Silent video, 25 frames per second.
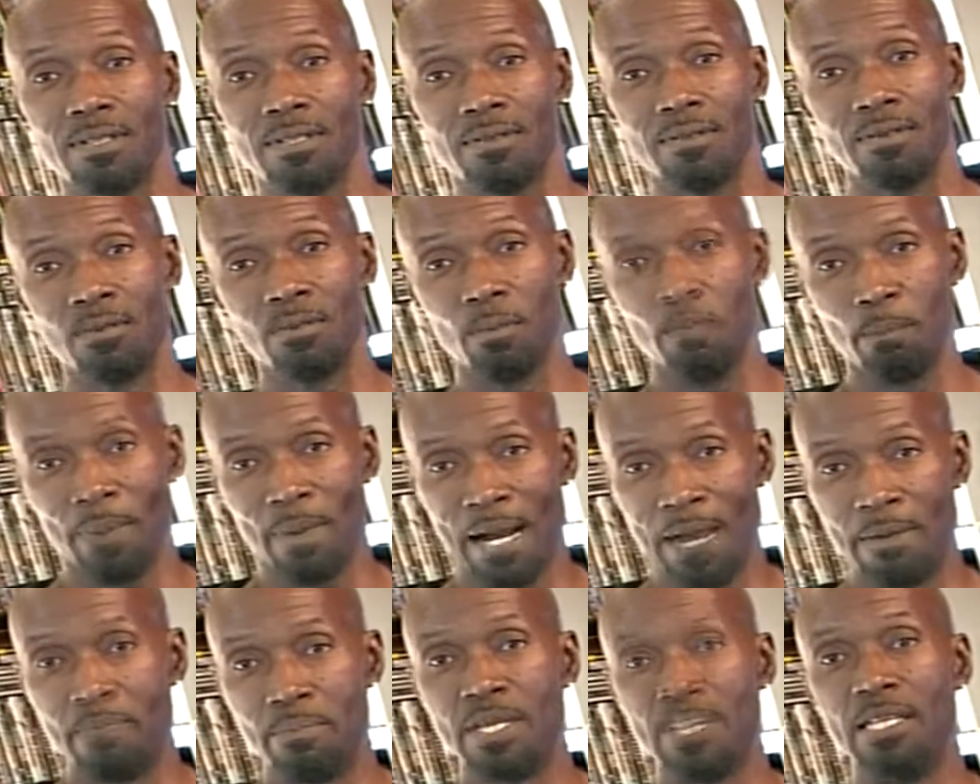
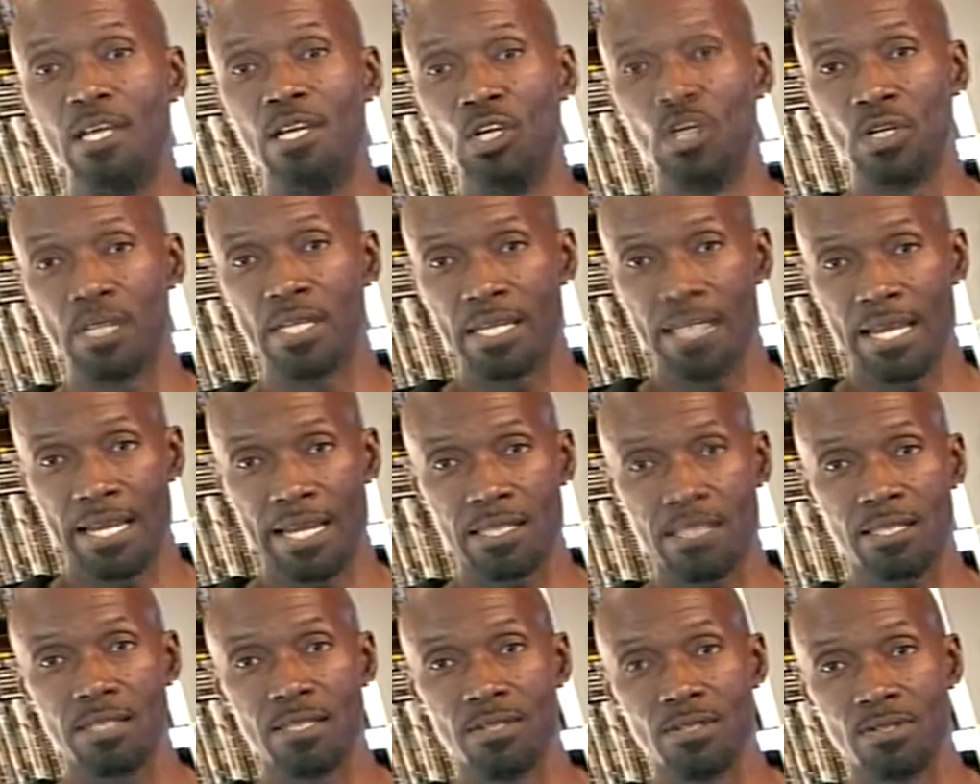by me looking
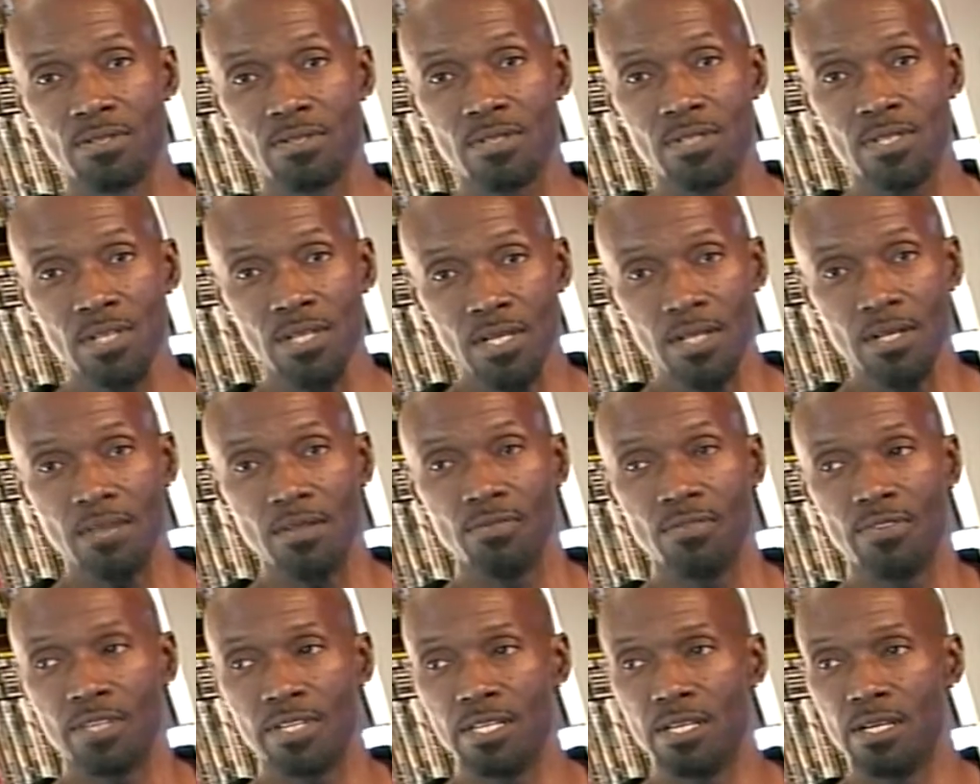at this,
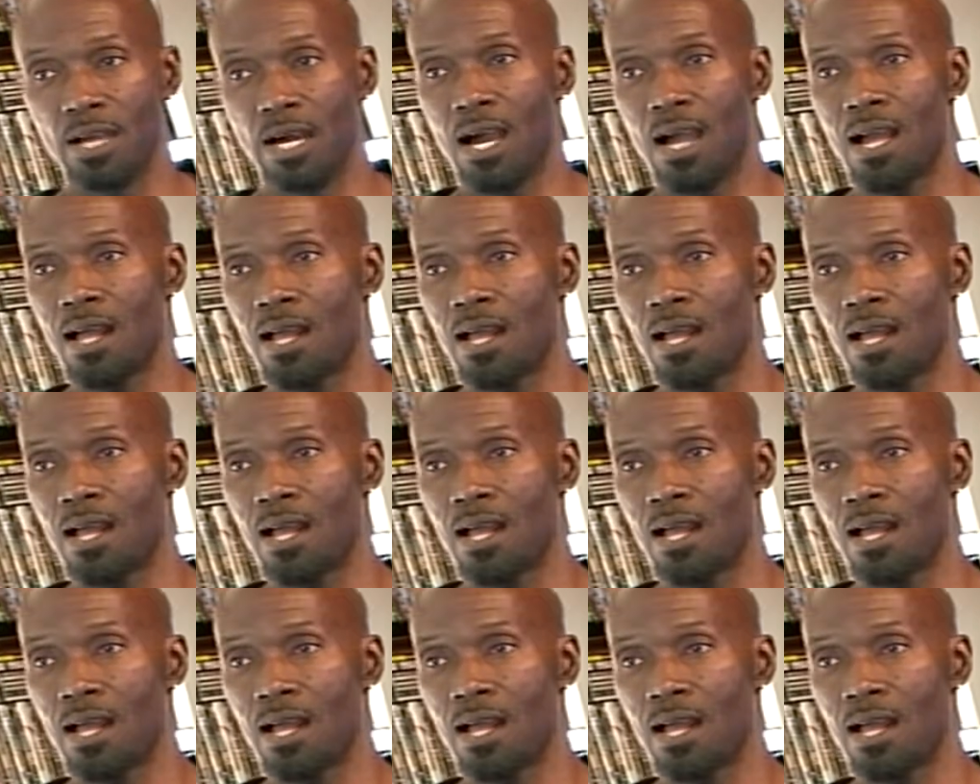the